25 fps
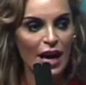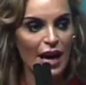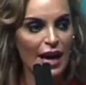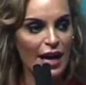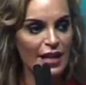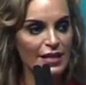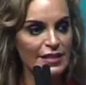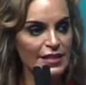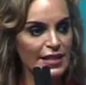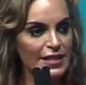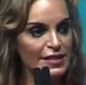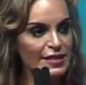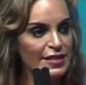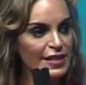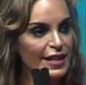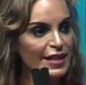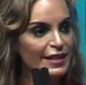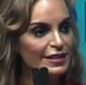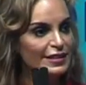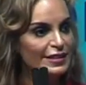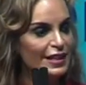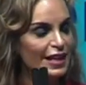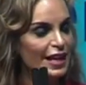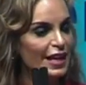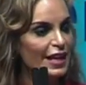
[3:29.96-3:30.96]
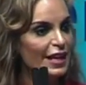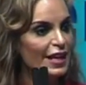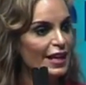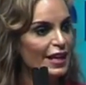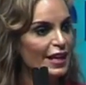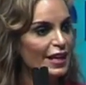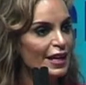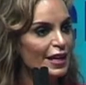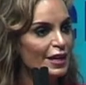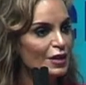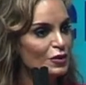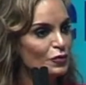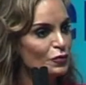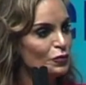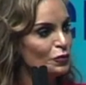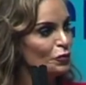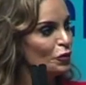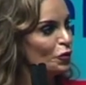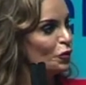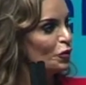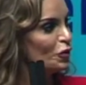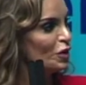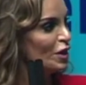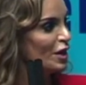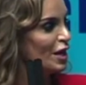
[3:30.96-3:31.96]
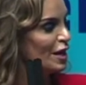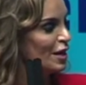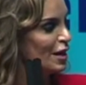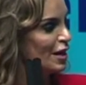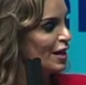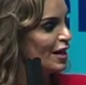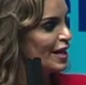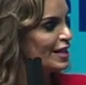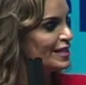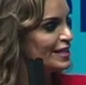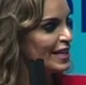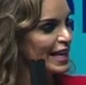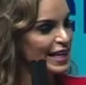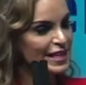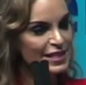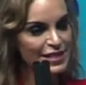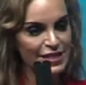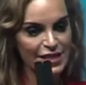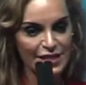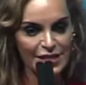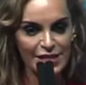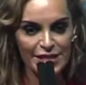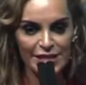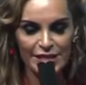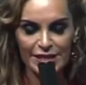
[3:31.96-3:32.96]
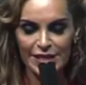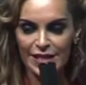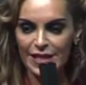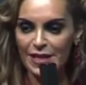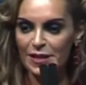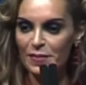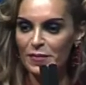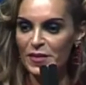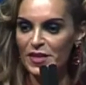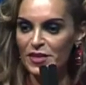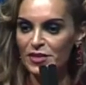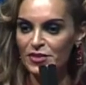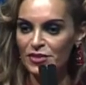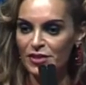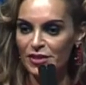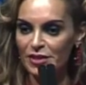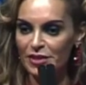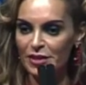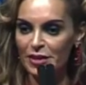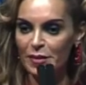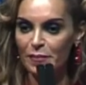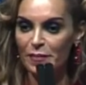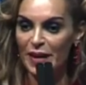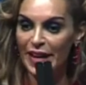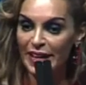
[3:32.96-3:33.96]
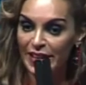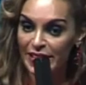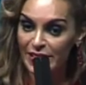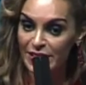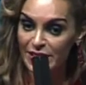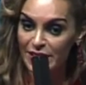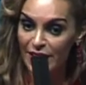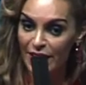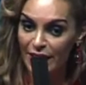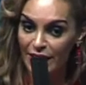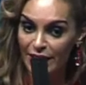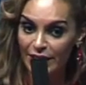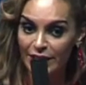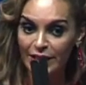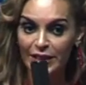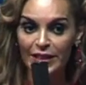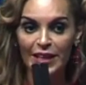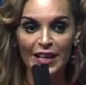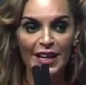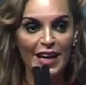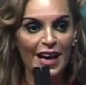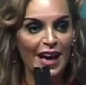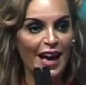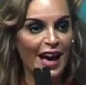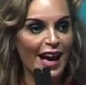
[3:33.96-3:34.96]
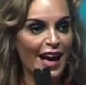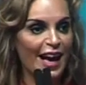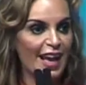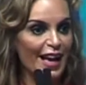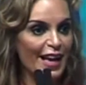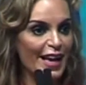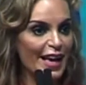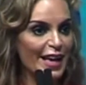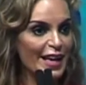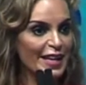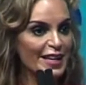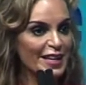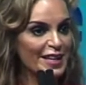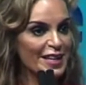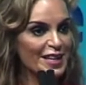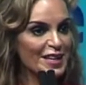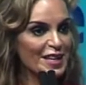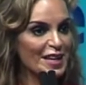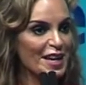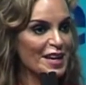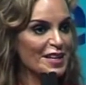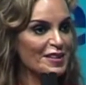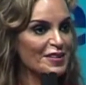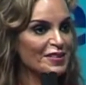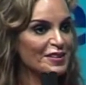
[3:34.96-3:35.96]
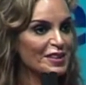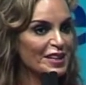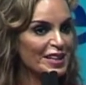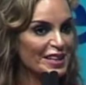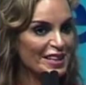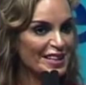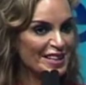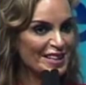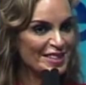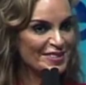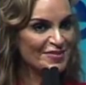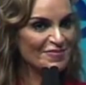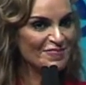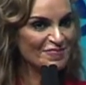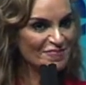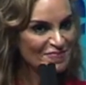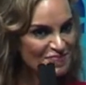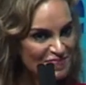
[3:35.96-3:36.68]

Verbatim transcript: as I said, uh, for uh, His Excellency Mr. Macky Sall. Uh, he really.